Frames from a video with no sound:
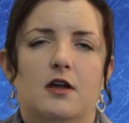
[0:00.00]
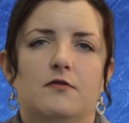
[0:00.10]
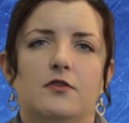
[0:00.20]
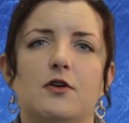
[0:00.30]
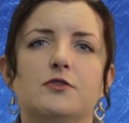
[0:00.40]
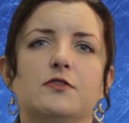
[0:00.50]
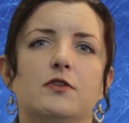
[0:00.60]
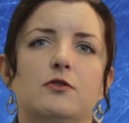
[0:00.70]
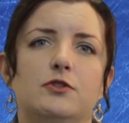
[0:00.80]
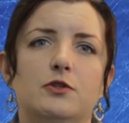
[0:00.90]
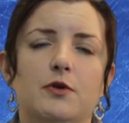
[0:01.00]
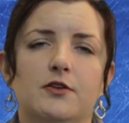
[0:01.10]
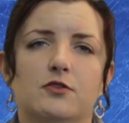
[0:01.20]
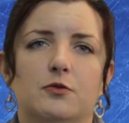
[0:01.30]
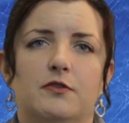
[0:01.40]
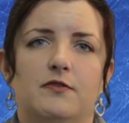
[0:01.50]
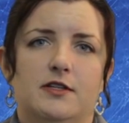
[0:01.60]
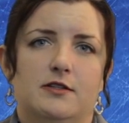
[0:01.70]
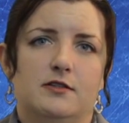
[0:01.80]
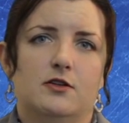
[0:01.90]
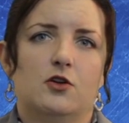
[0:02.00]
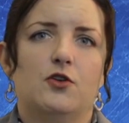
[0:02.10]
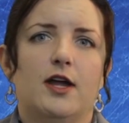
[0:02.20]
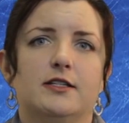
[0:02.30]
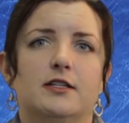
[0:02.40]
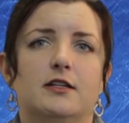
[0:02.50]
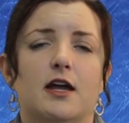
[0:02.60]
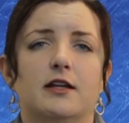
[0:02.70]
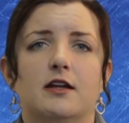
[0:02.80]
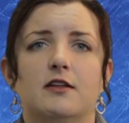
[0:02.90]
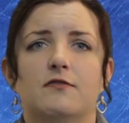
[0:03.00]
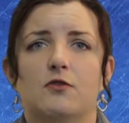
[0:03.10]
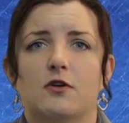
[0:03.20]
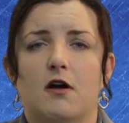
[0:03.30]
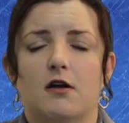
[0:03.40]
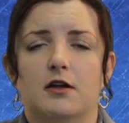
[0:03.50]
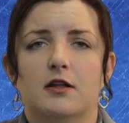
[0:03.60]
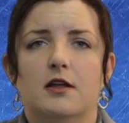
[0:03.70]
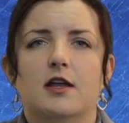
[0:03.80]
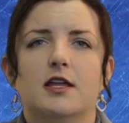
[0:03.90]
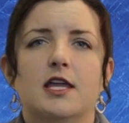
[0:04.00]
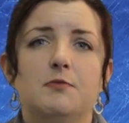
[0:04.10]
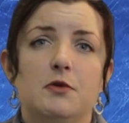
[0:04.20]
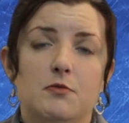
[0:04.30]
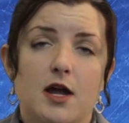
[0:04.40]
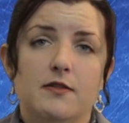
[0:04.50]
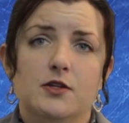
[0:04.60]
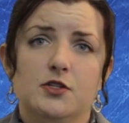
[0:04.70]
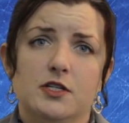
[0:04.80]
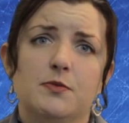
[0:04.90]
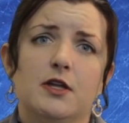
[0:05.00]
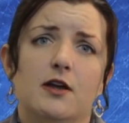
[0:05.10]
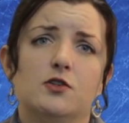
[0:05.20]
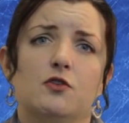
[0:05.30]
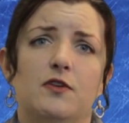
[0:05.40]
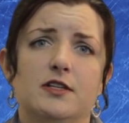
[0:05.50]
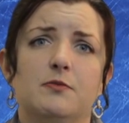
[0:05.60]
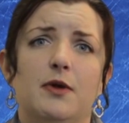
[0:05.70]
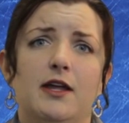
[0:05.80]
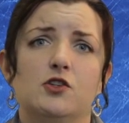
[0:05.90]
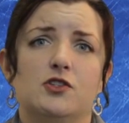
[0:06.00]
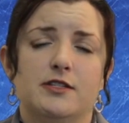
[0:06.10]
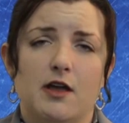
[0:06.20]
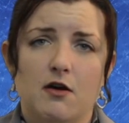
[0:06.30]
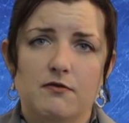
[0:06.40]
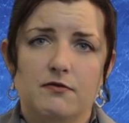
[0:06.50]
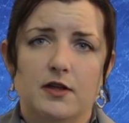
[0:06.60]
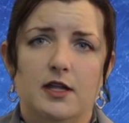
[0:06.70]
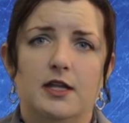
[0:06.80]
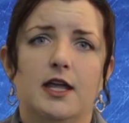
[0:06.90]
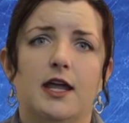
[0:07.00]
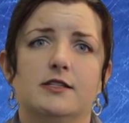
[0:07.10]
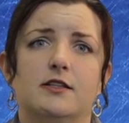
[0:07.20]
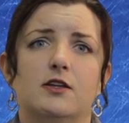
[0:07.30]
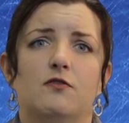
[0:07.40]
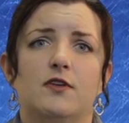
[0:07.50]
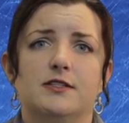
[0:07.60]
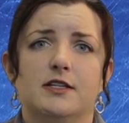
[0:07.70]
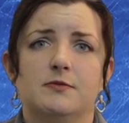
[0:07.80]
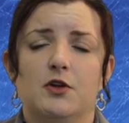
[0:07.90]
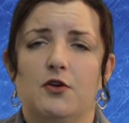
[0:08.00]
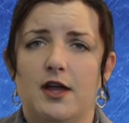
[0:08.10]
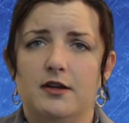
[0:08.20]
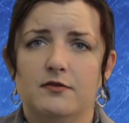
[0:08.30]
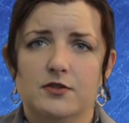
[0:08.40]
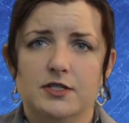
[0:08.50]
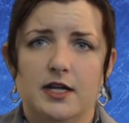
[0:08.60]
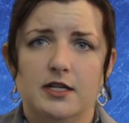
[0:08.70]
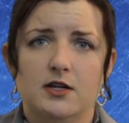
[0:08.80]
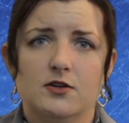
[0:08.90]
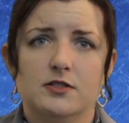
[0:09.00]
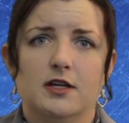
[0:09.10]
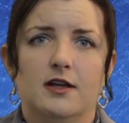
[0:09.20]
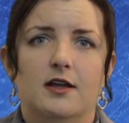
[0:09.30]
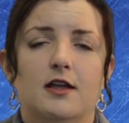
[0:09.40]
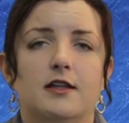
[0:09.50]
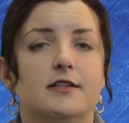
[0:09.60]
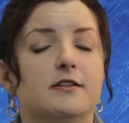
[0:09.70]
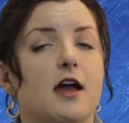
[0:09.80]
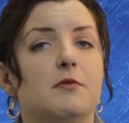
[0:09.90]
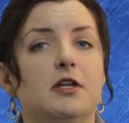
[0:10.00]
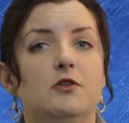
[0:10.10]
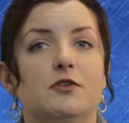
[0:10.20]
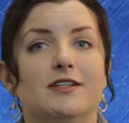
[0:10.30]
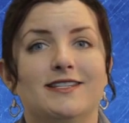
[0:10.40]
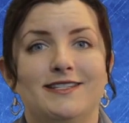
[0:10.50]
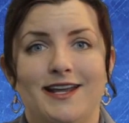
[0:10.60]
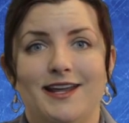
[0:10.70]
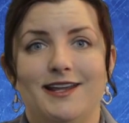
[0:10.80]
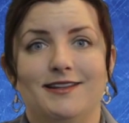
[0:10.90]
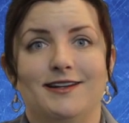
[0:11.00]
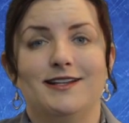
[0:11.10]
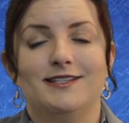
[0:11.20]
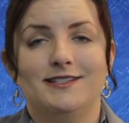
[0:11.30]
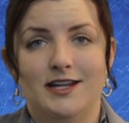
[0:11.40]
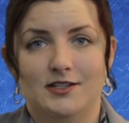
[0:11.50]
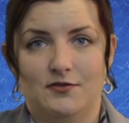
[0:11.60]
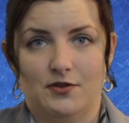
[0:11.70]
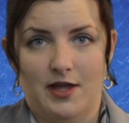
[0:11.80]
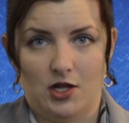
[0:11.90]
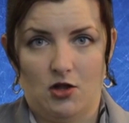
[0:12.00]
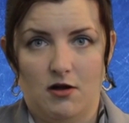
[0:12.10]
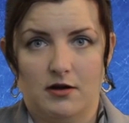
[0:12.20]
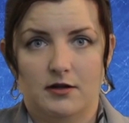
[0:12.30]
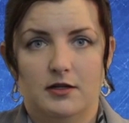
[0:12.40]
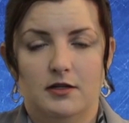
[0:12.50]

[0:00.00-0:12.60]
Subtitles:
For those of you who do enter with visas and are granted an I-94 card, keep in mind that just because your visa page itself indicates that your visa has been granted for 10 years, it does not mean you can stay in the United States for that long.